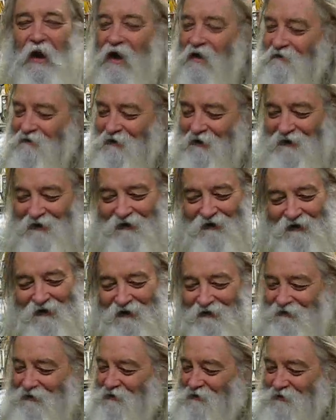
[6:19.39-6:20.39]
I've got a
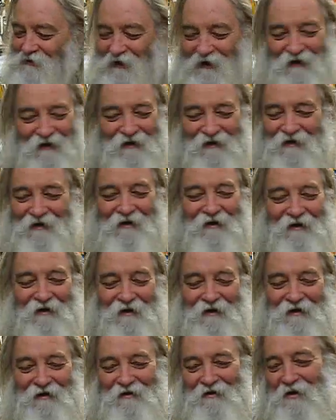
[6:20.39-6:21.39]
lot to say,
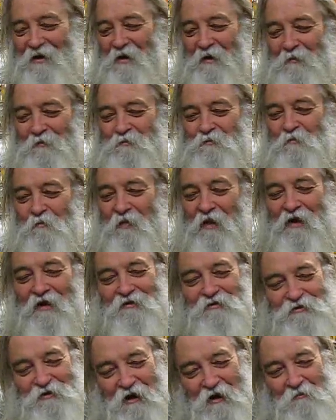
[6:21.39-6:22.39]
and
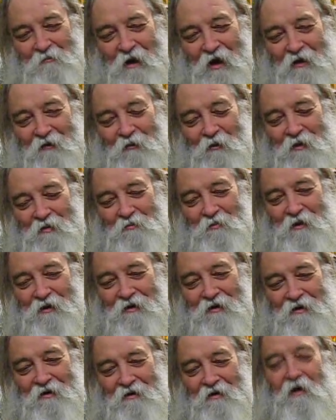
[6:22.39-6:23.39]
check back with me.